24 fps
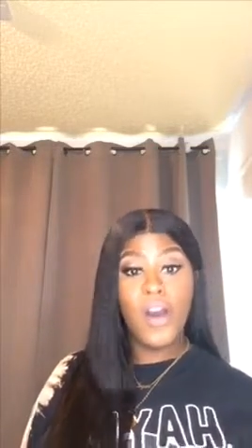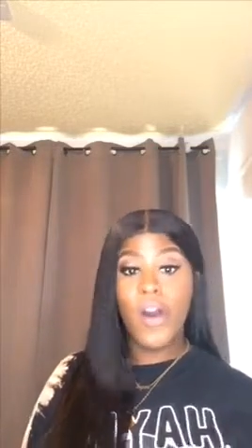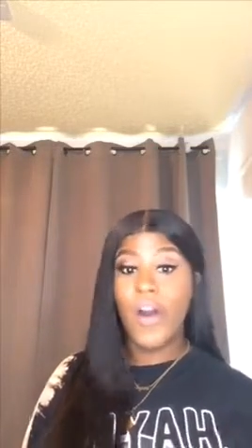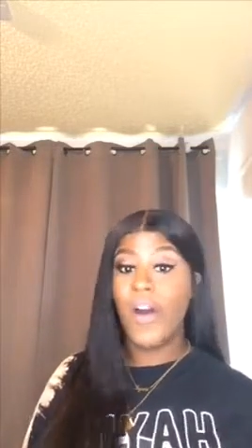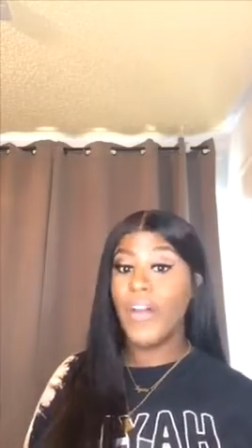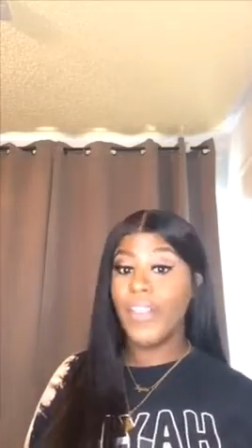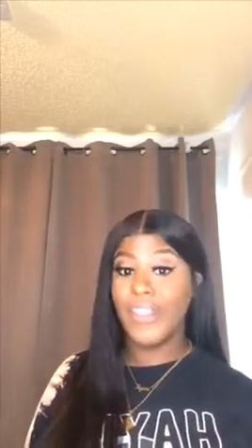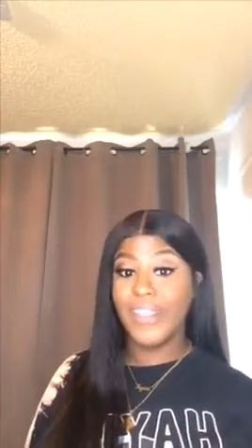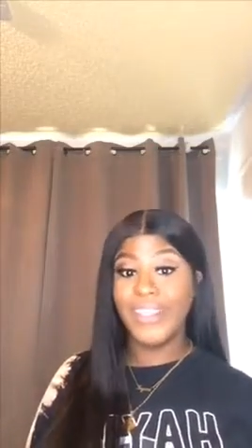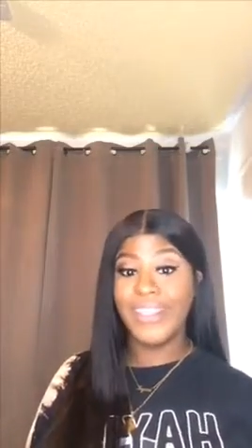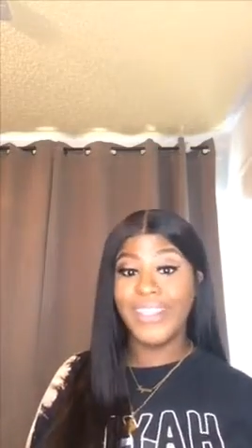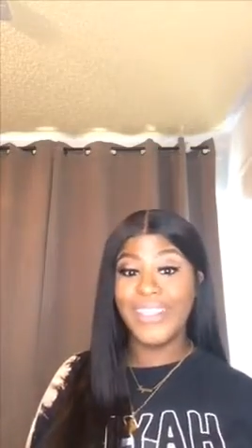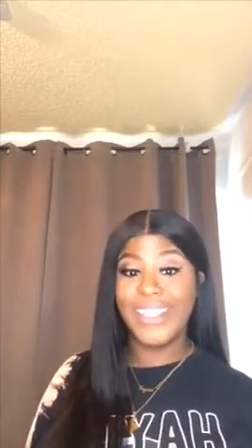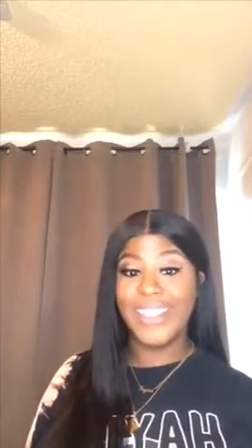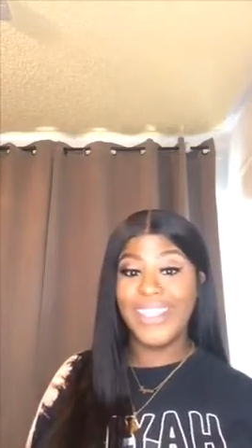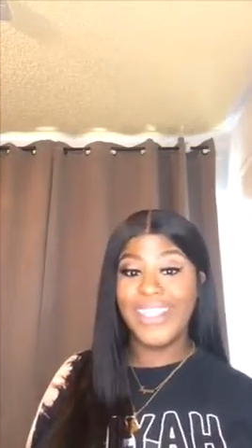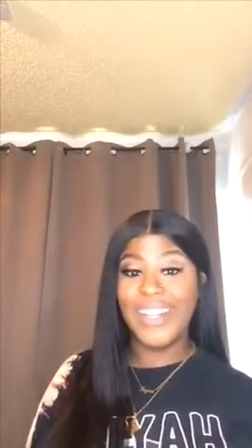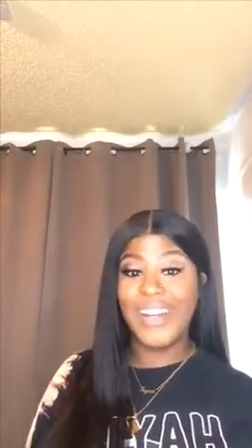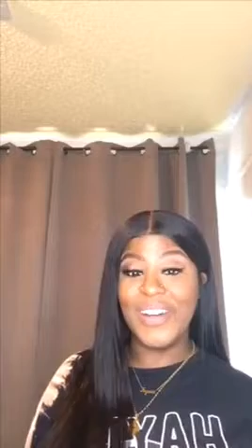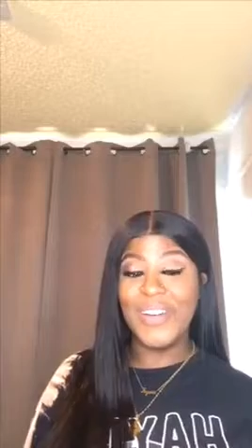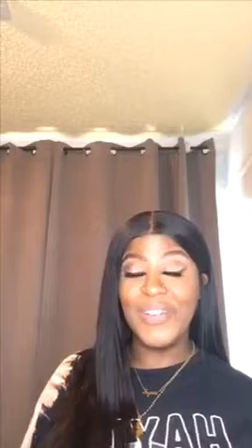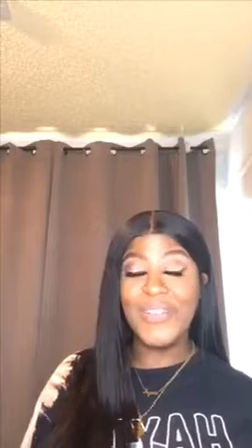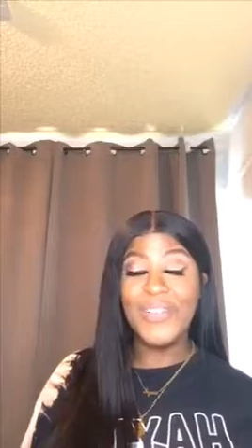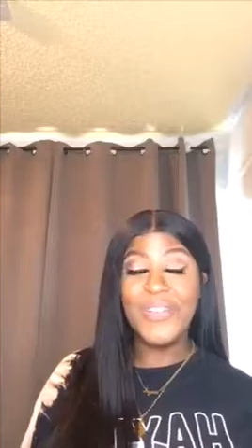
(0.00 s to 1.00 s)
all the good
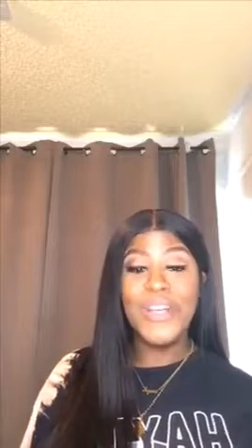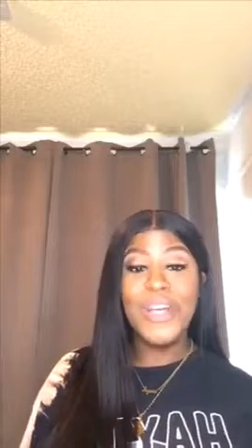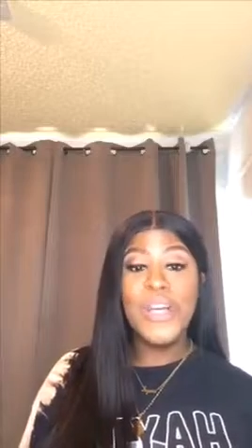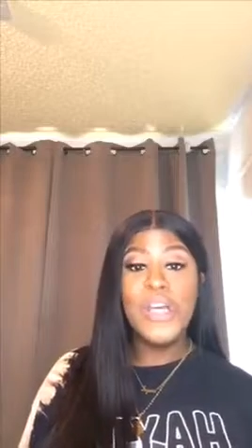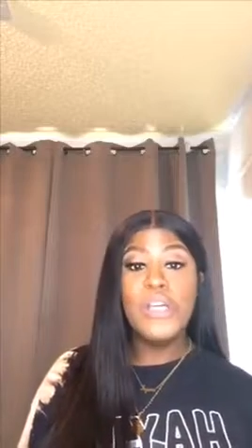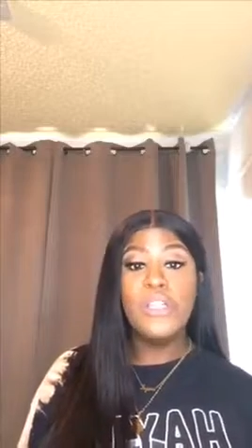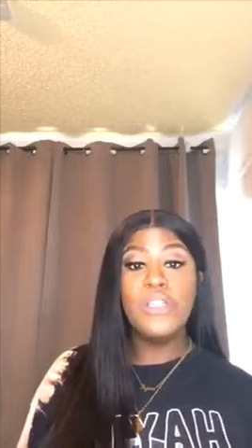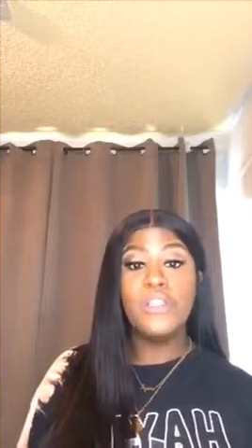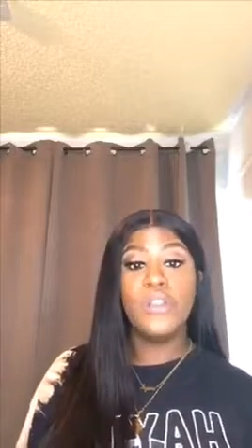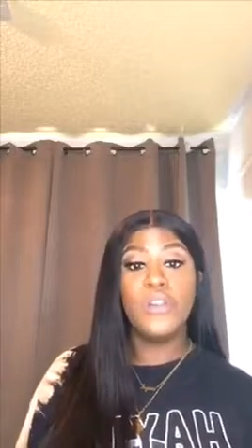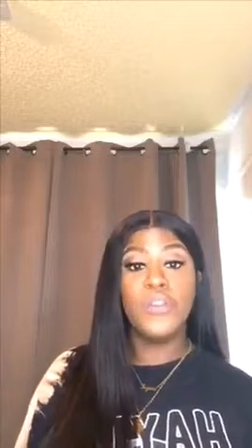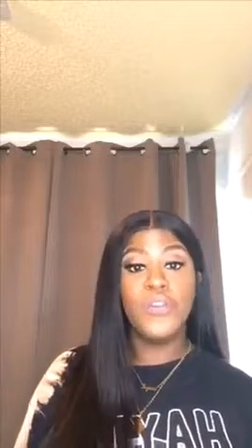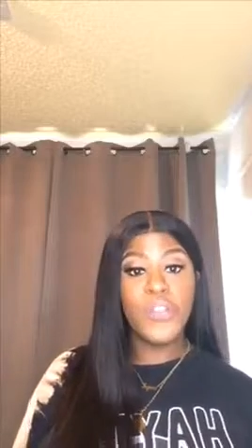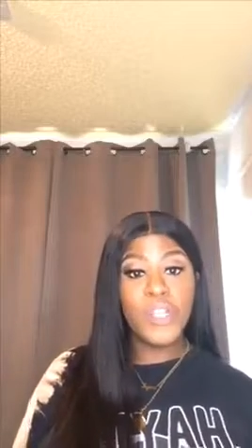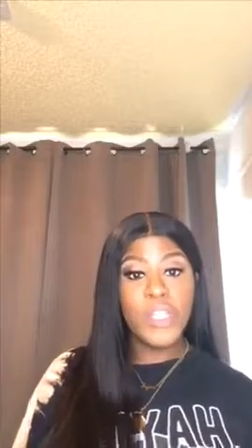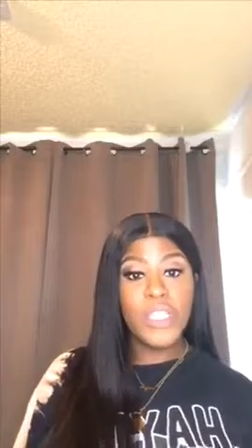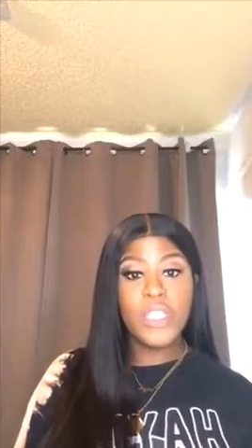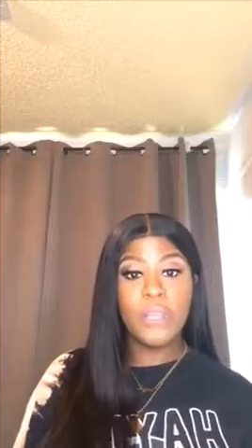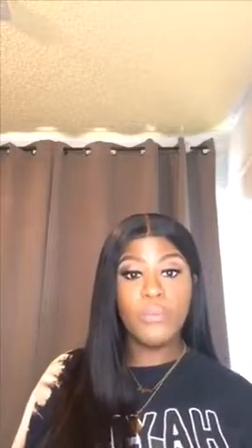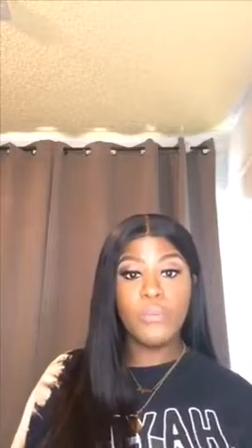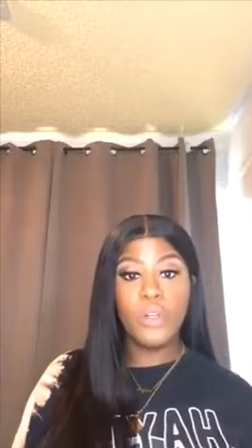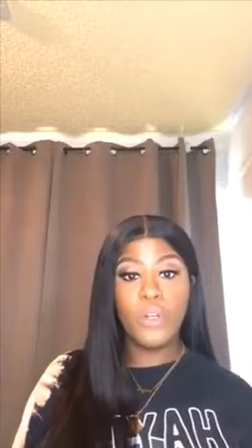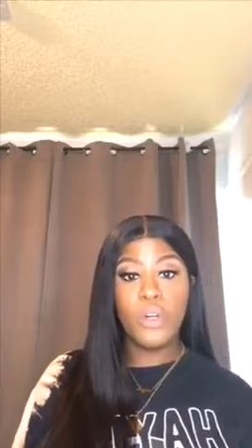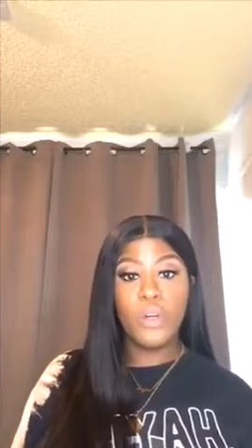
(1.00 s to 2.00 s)
stuff. So first
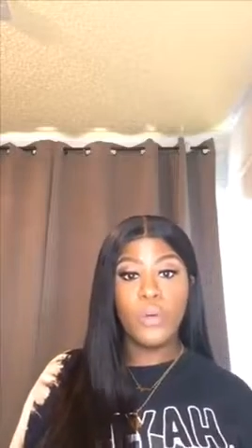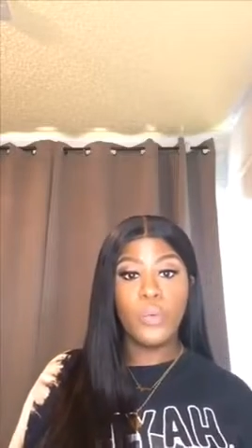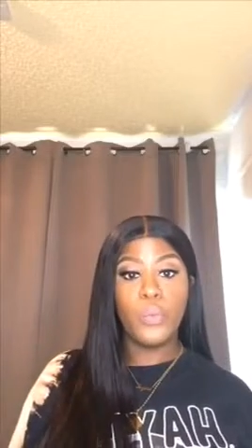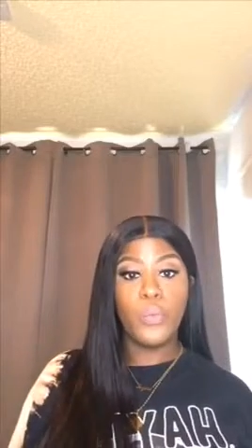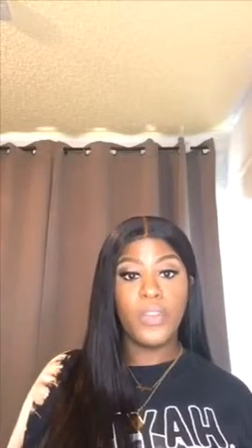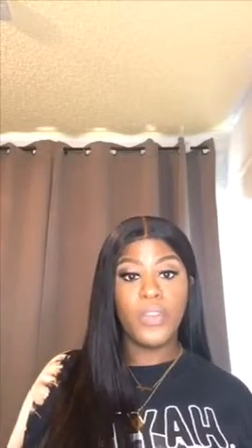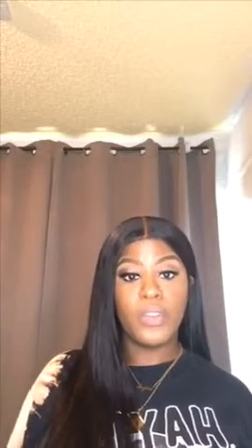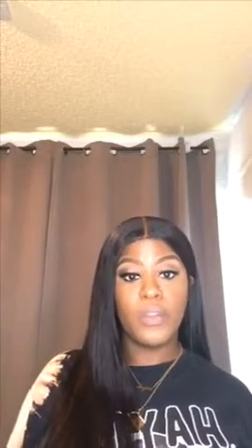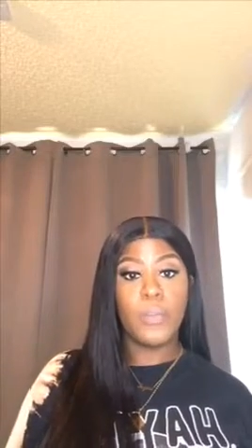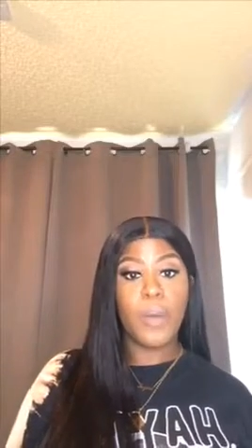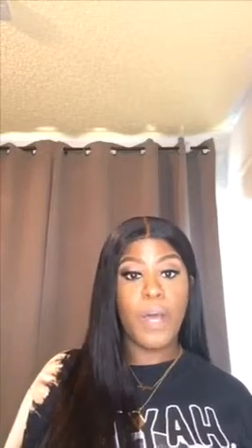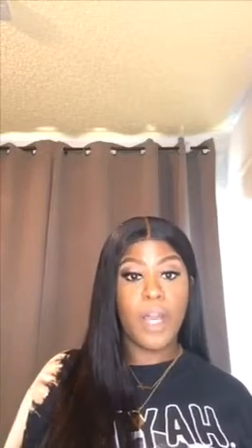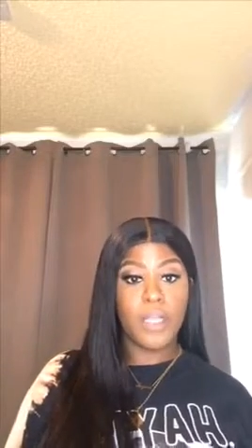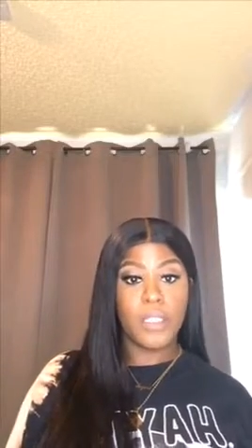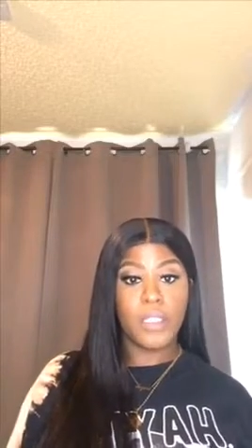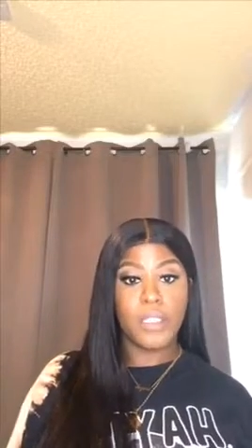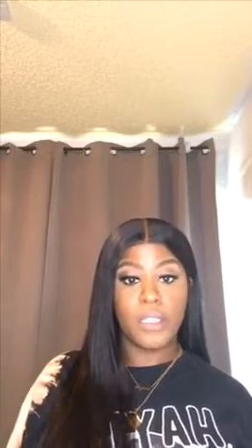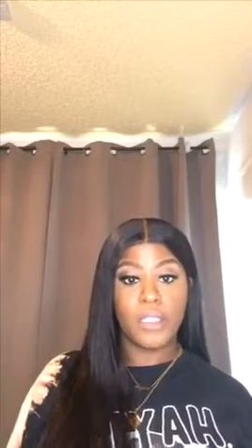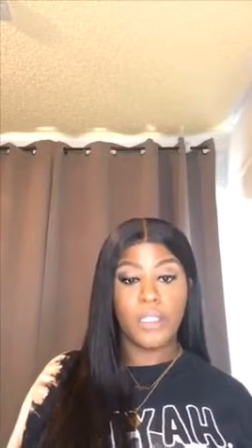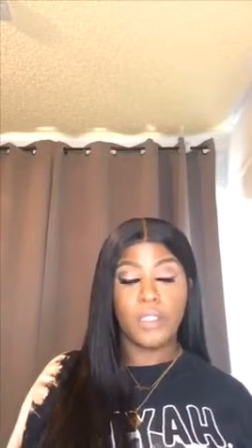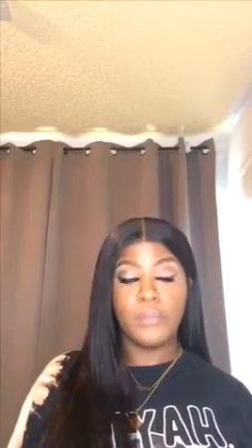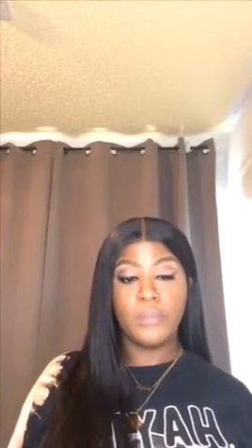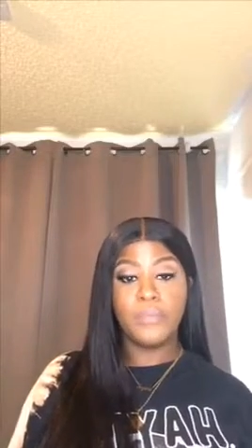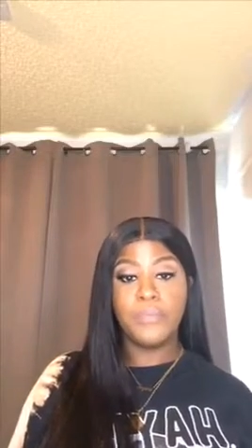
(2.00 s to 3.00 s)
I'm going to go with the
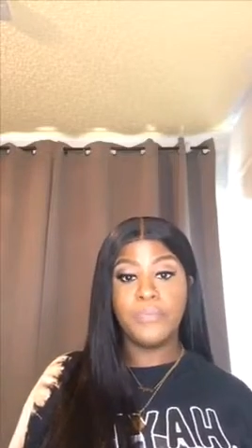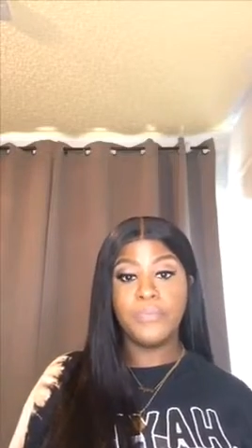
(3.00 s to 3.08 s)
boxing.